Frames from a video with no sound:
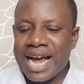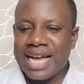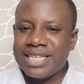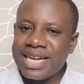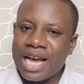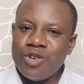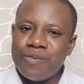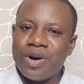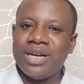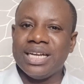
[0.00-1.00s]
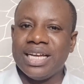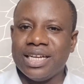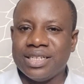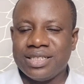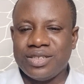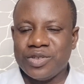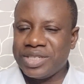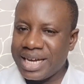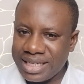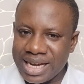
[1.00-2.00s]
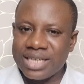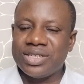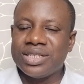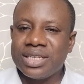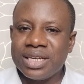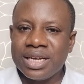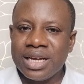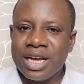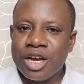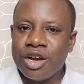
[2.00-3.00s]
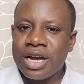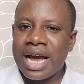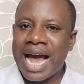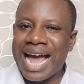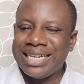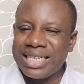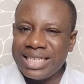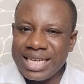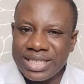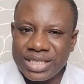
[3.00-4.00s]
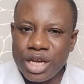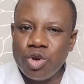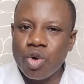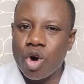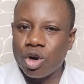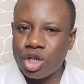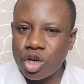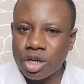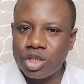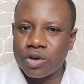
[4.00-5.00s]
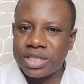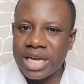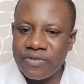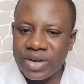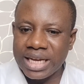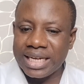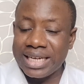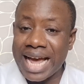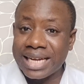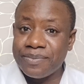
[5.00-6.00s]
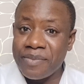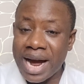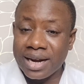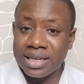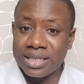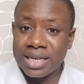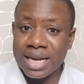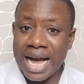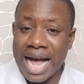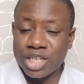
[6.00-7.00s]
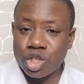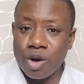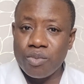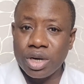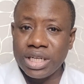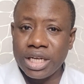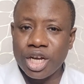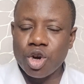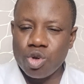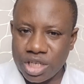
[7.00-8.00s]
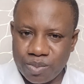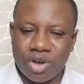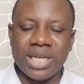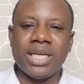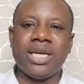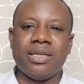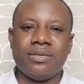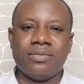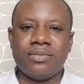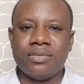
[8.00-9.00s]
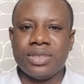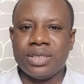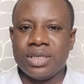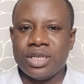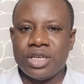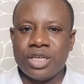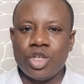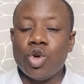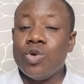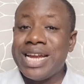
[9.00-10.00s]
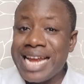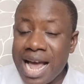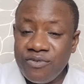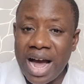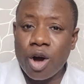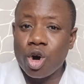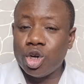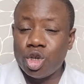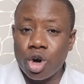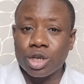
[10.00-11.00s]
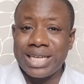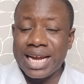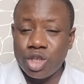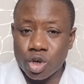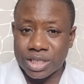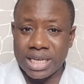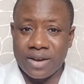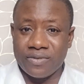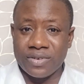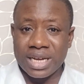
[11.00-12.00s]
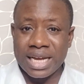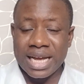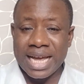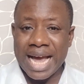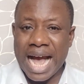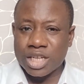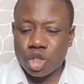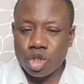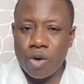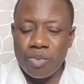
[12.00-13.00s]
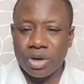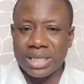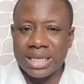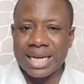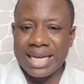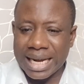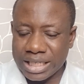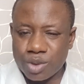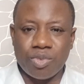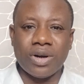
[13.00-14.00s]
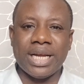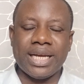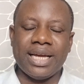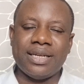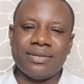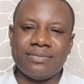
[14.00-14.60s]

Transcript: I said, "Are you born again?" You said, "Yes." "I didn't see you conduct yourself in that marriage as somebody who is born again. You never conducted yourself as somebody that is born again."